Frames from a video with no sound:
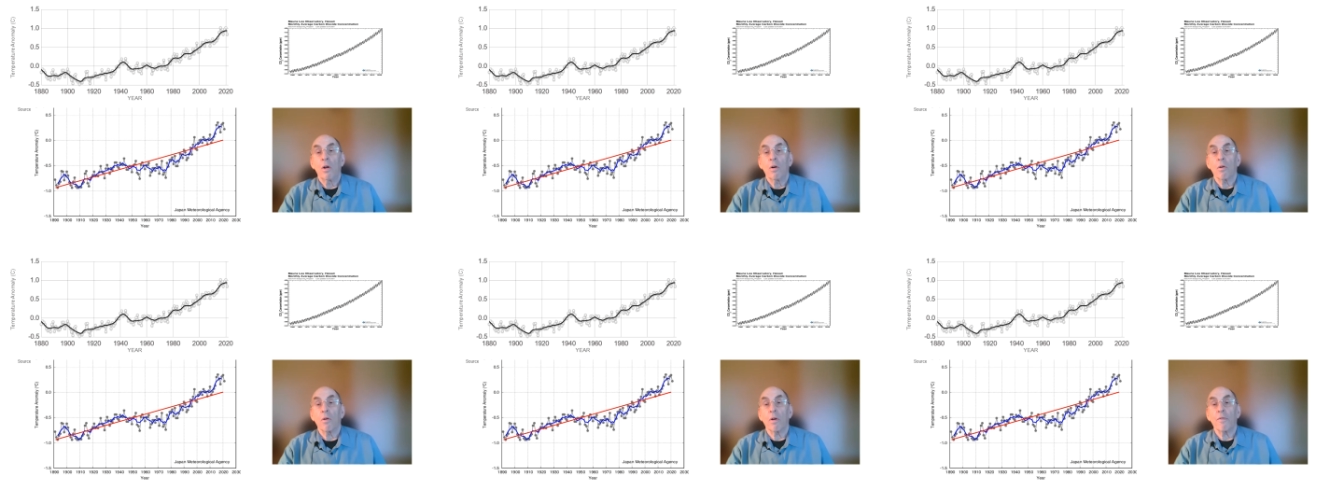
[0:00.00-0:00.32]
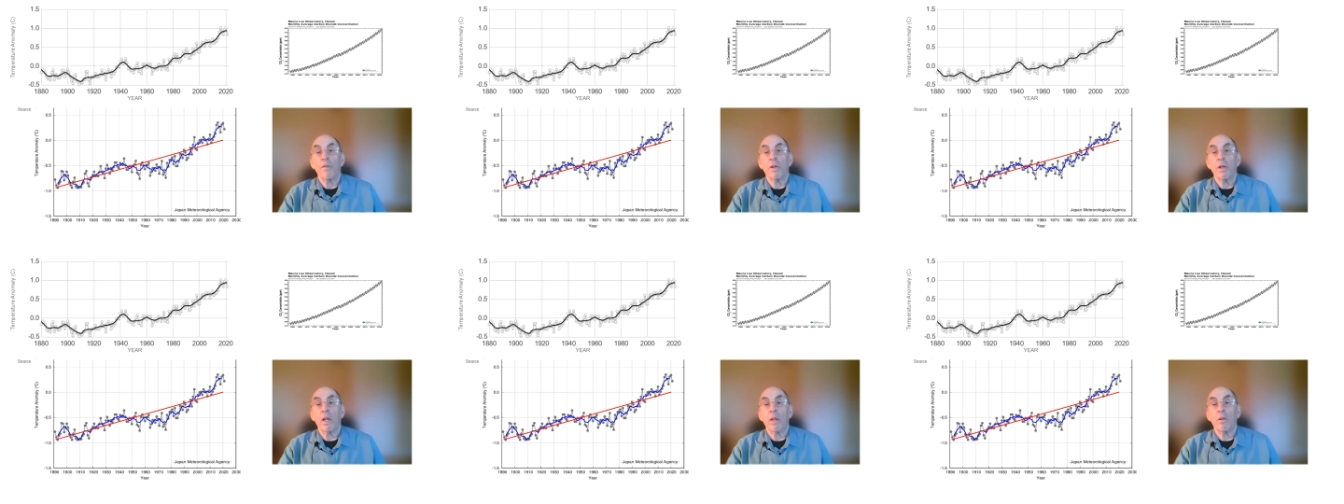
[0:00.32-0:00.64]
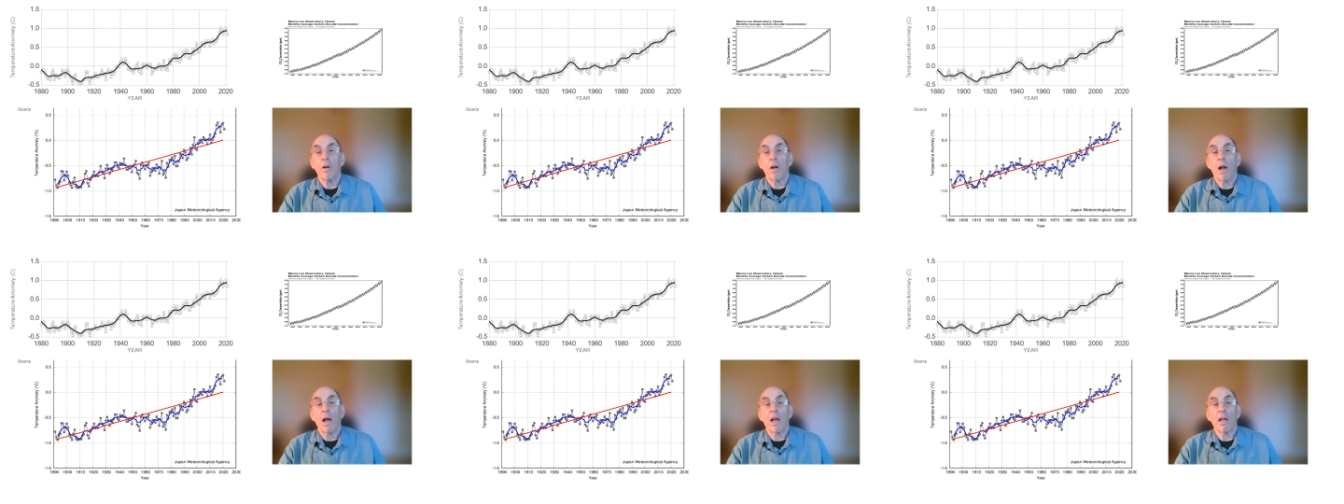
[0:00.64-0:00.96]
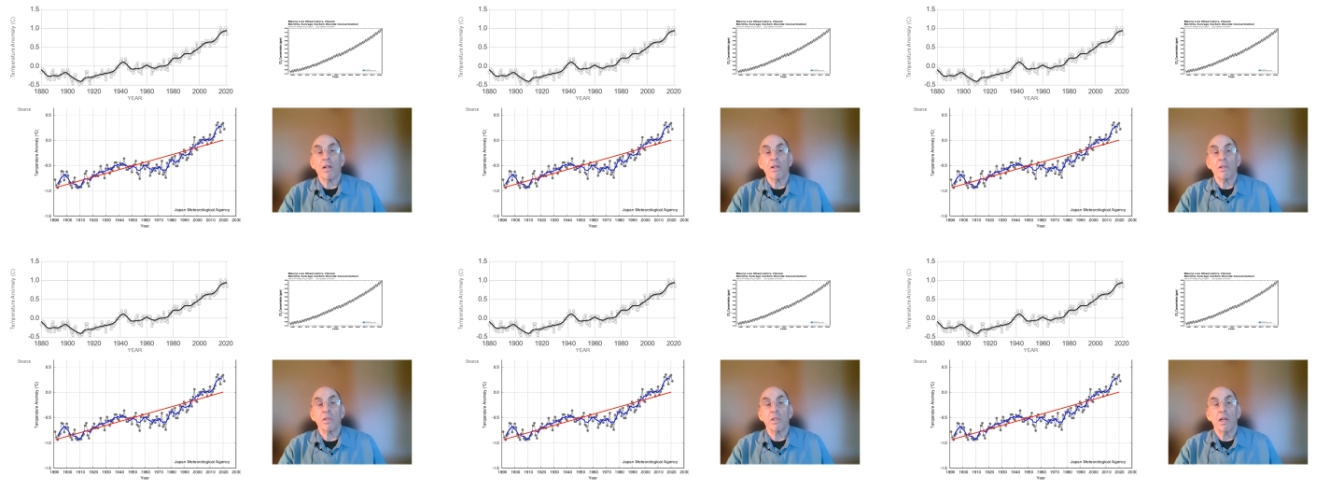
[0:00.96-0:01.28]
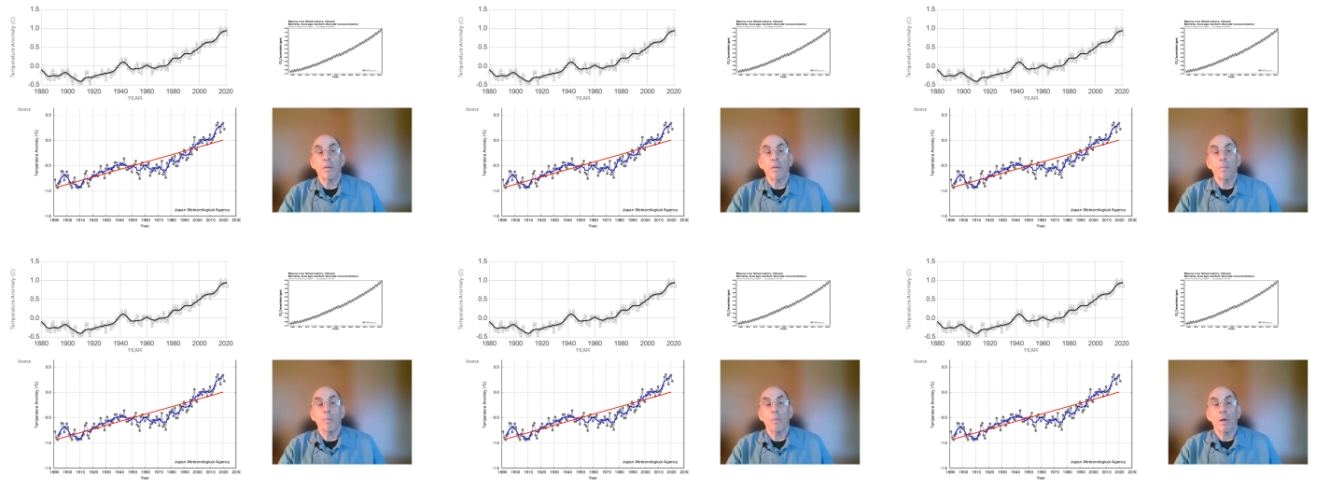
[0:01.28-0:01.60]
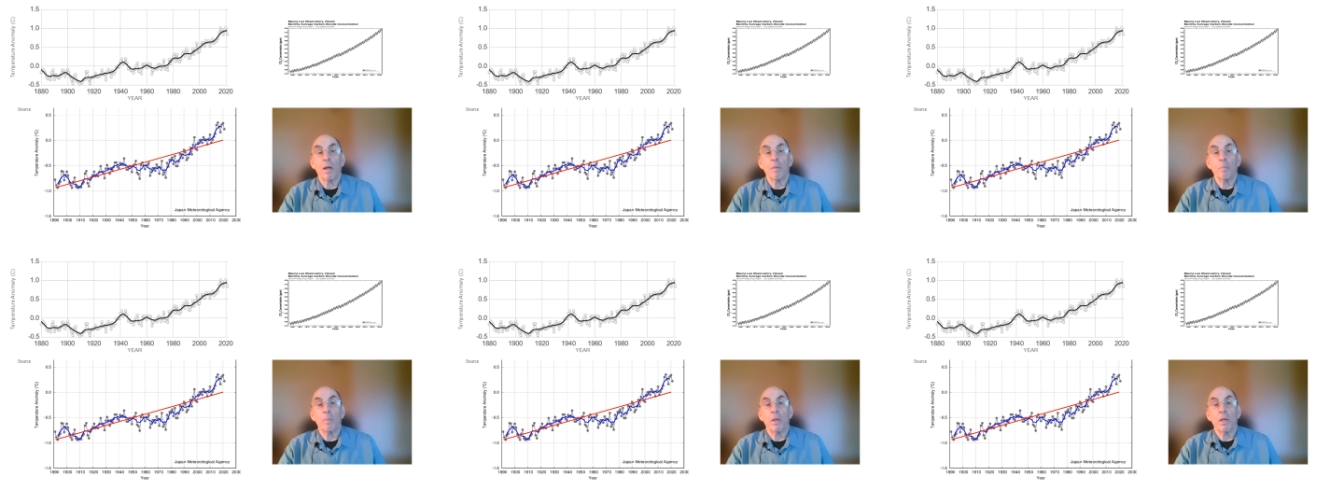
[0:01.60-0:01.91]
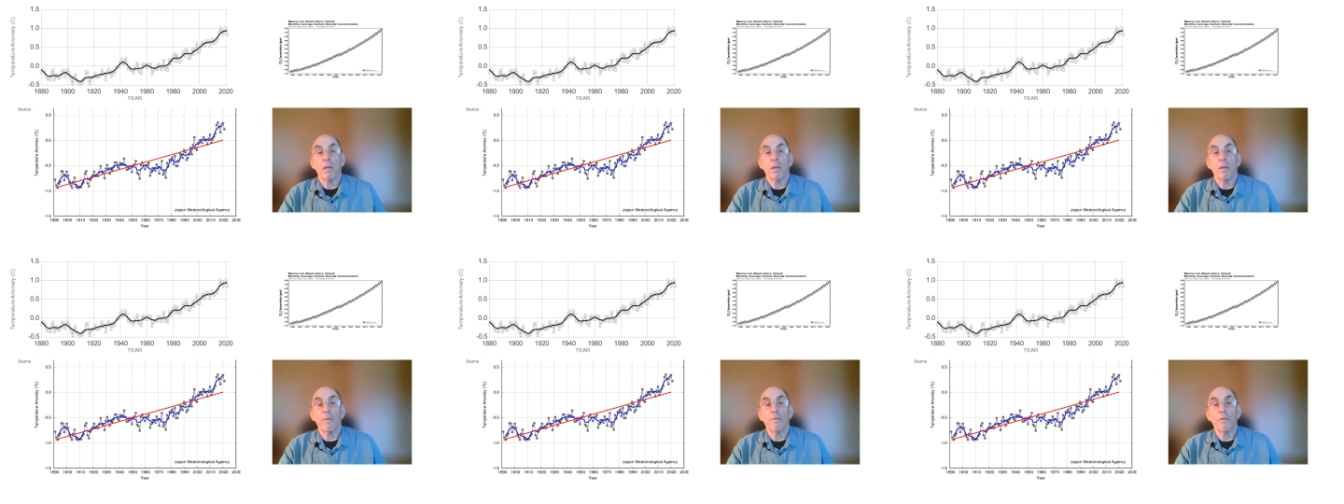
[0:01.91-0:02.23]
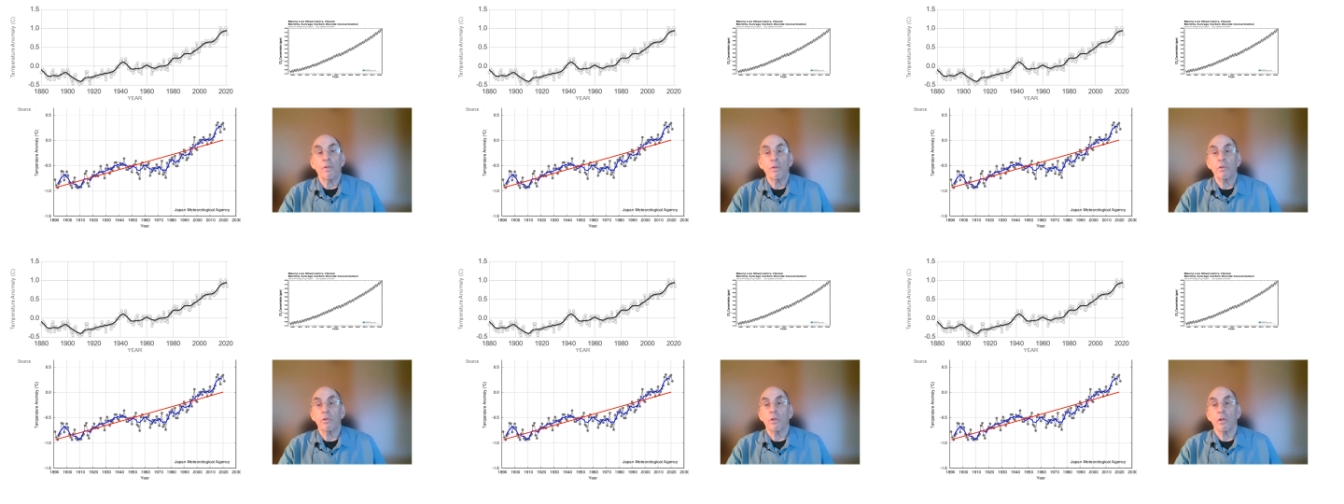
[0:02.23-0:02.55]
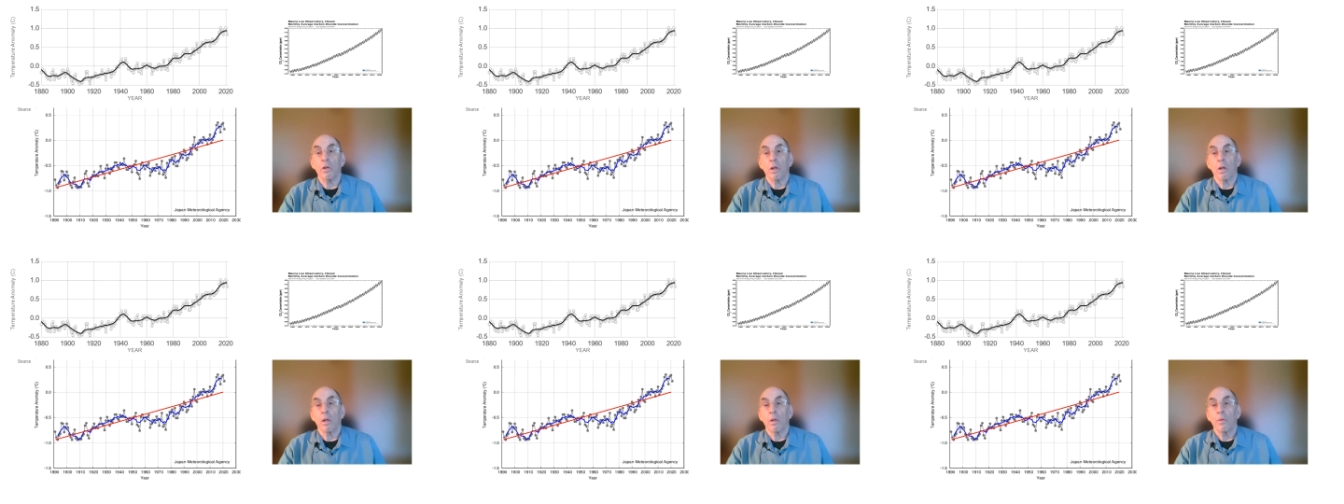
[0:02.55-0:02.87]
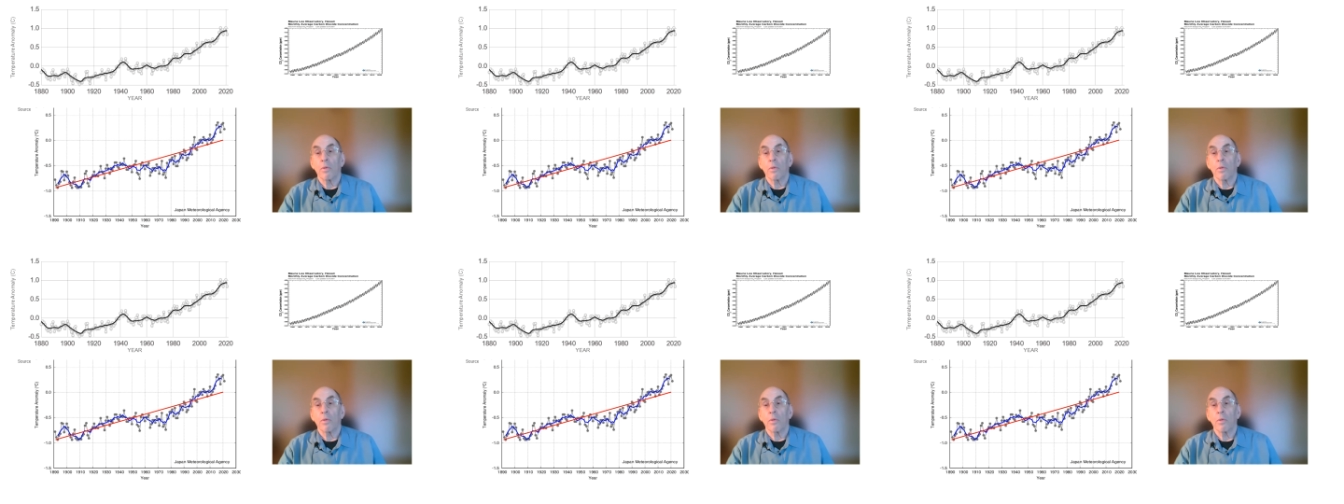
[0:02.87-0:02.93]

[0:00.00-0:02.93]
or if another higher step might be in the future.